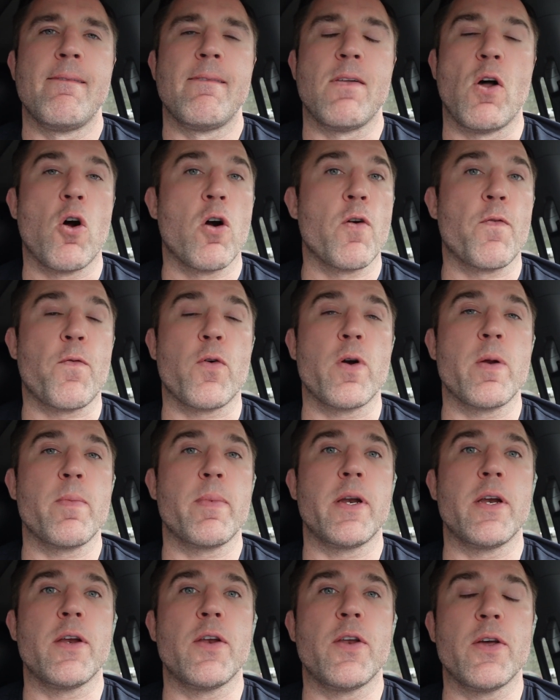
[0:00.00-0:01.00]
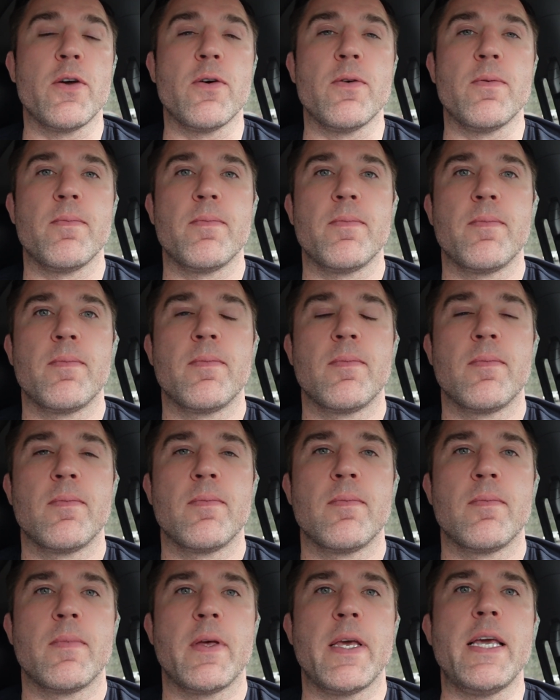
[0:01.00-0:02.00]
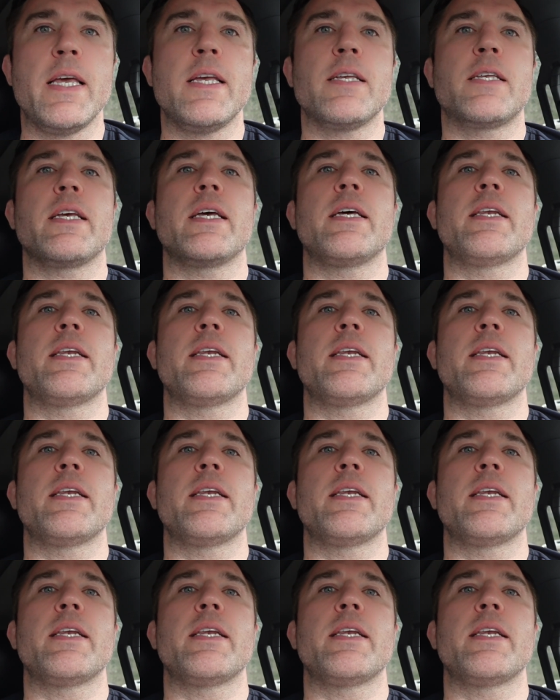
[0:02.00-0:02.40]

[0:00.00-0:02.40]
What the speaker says: Hard for anybody to do. Easy